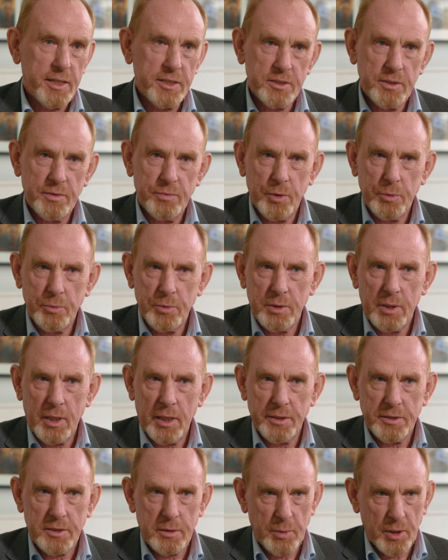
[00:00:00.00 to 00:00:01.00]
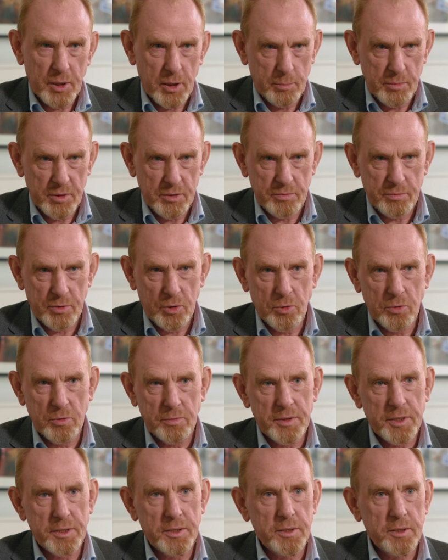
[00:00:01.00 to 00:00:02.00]
asked if I would like to become
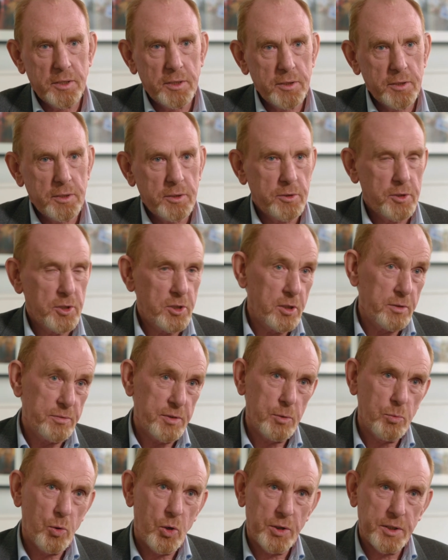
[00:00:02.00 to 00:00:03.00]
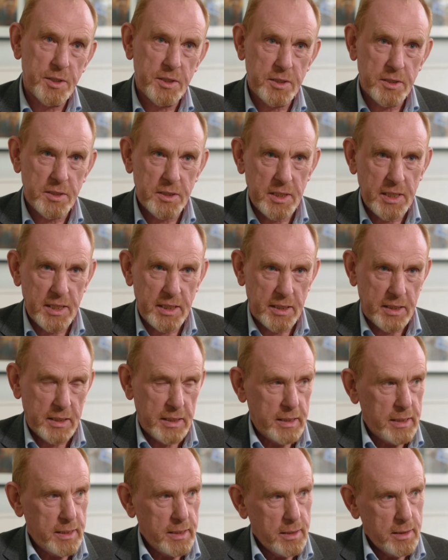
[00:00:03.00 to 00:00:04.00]
involved in the recovery walk in Dundee,
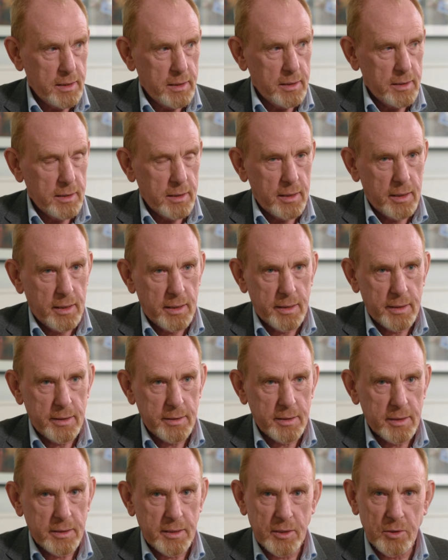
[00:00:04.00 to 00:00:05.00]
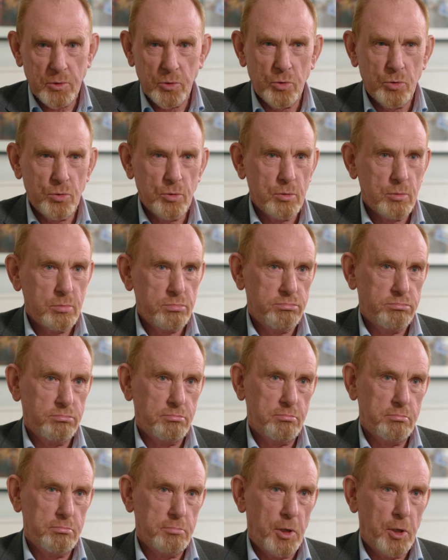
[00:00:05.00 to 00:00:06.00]
and I didn't know
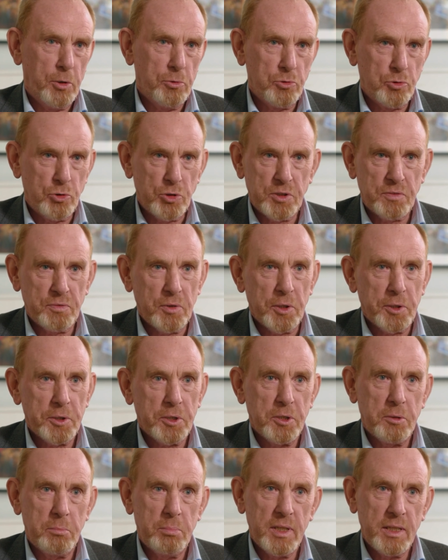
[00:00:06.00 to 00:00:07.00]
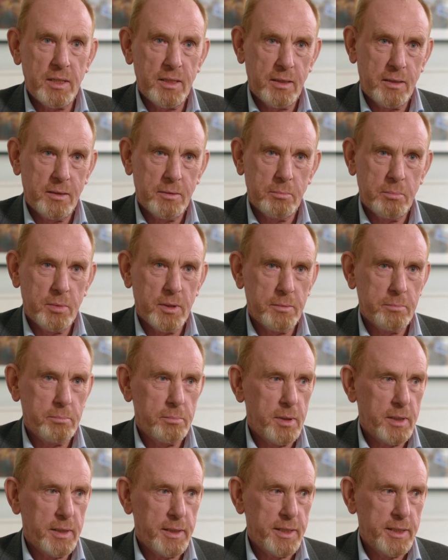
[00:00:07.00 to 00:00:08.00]
how useful I could be,
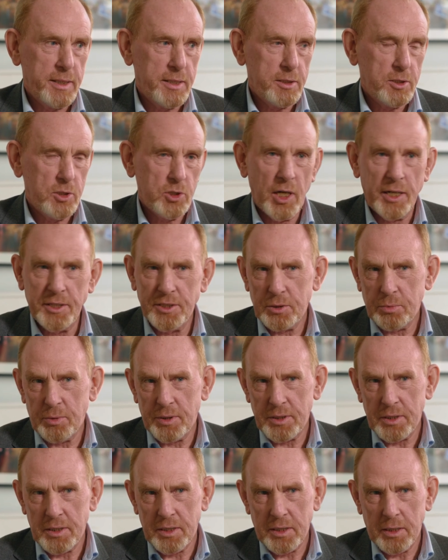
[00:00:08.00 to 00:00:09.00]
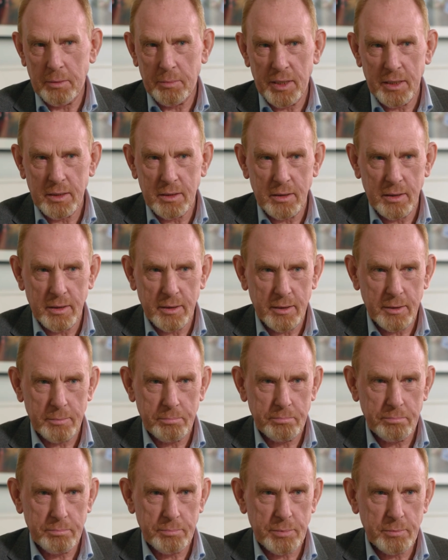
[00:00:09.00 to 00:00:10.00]
but by chance one day I met a
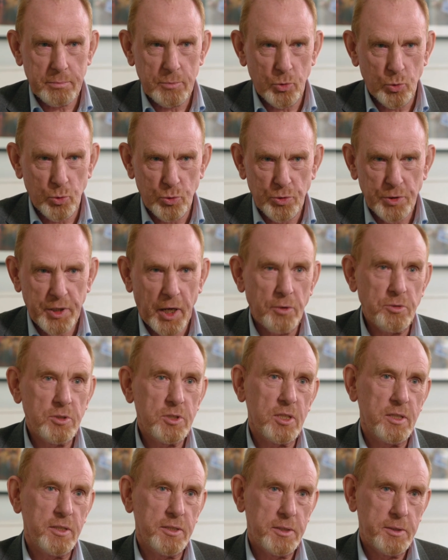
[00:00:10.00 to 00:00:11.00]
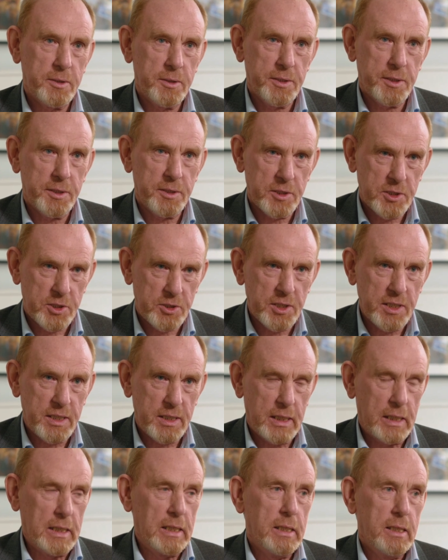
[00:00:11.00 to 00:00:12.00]
local councillor in the street,